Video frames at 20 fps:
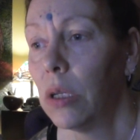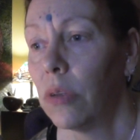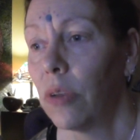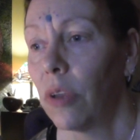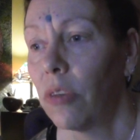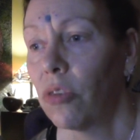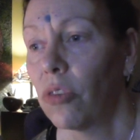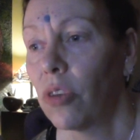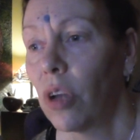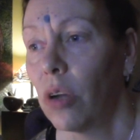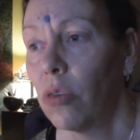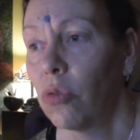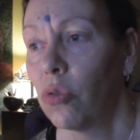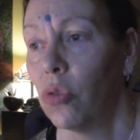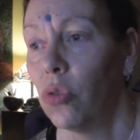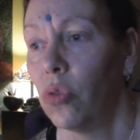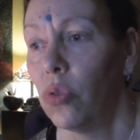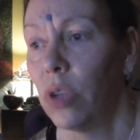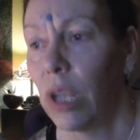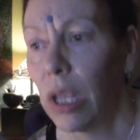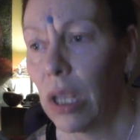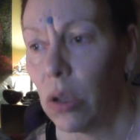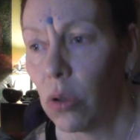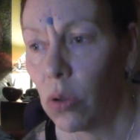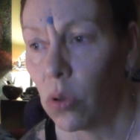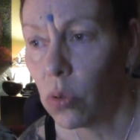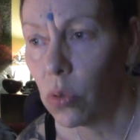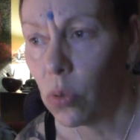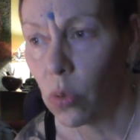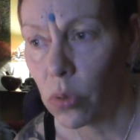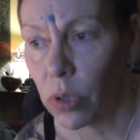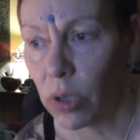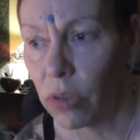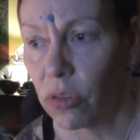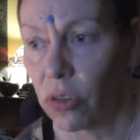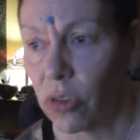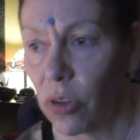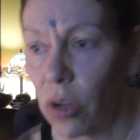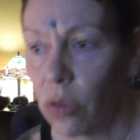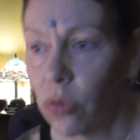they start to giggle or they
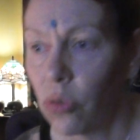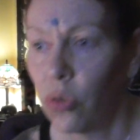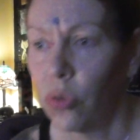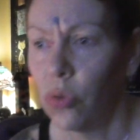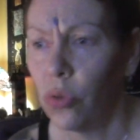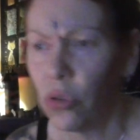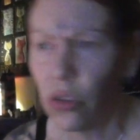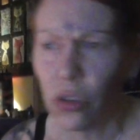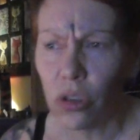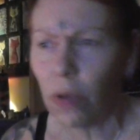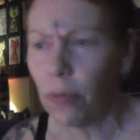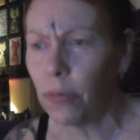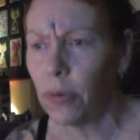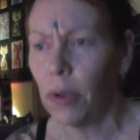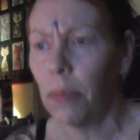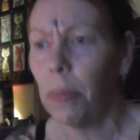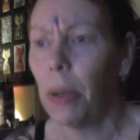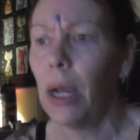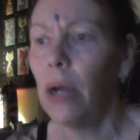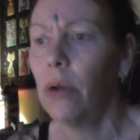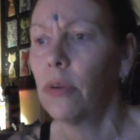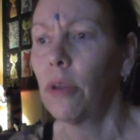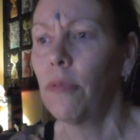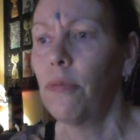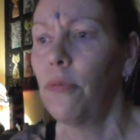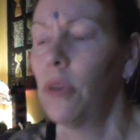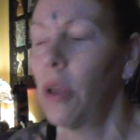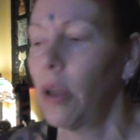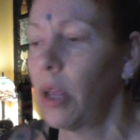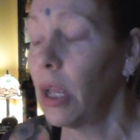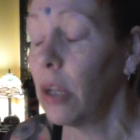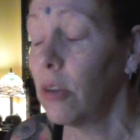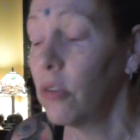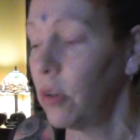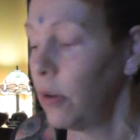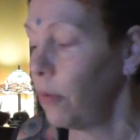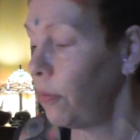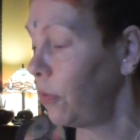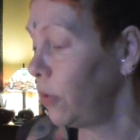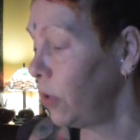start to shuffle about if they
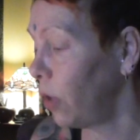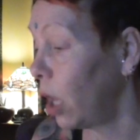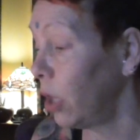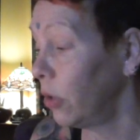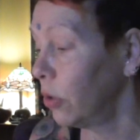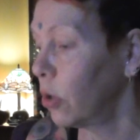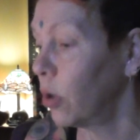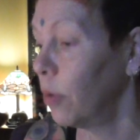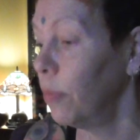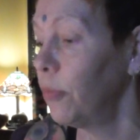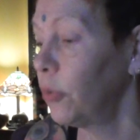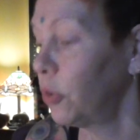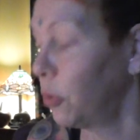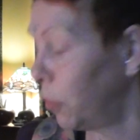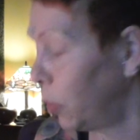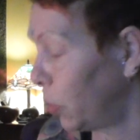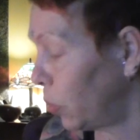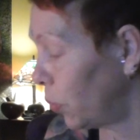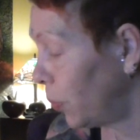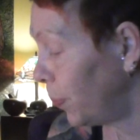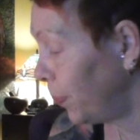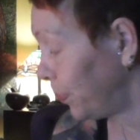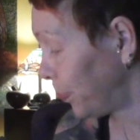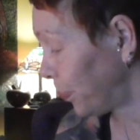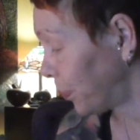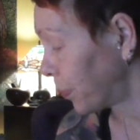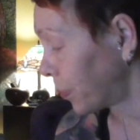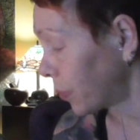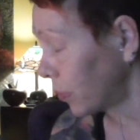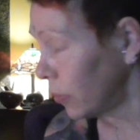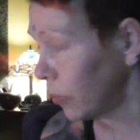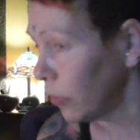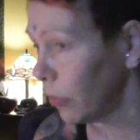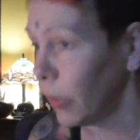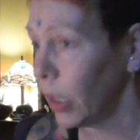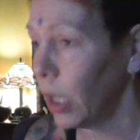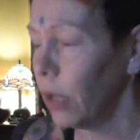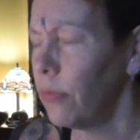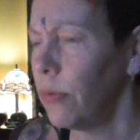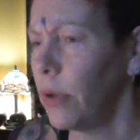actually feel uncomfortable
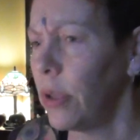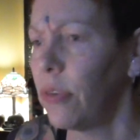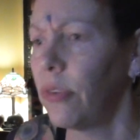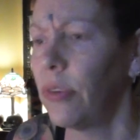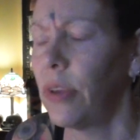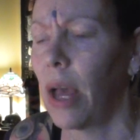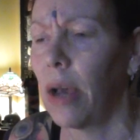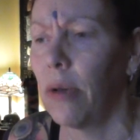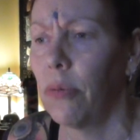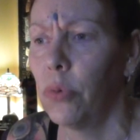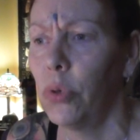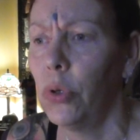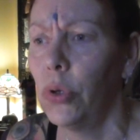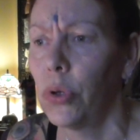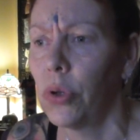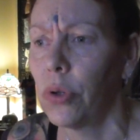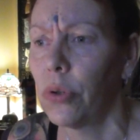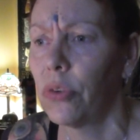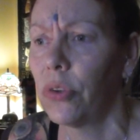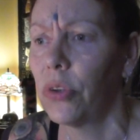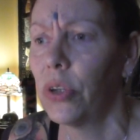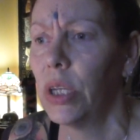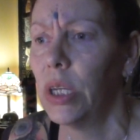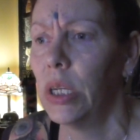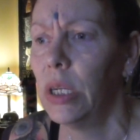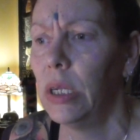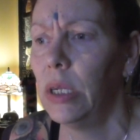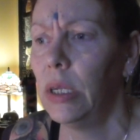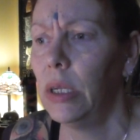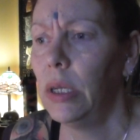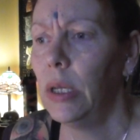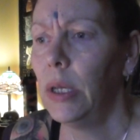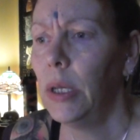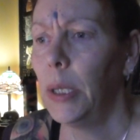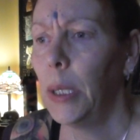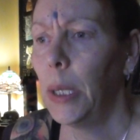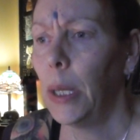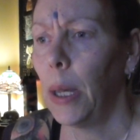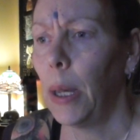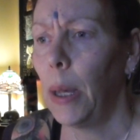with that word
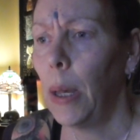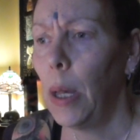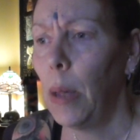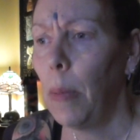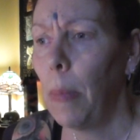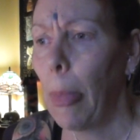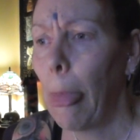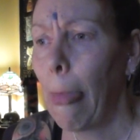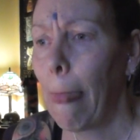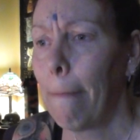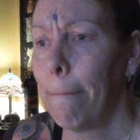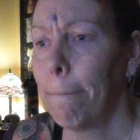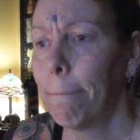um,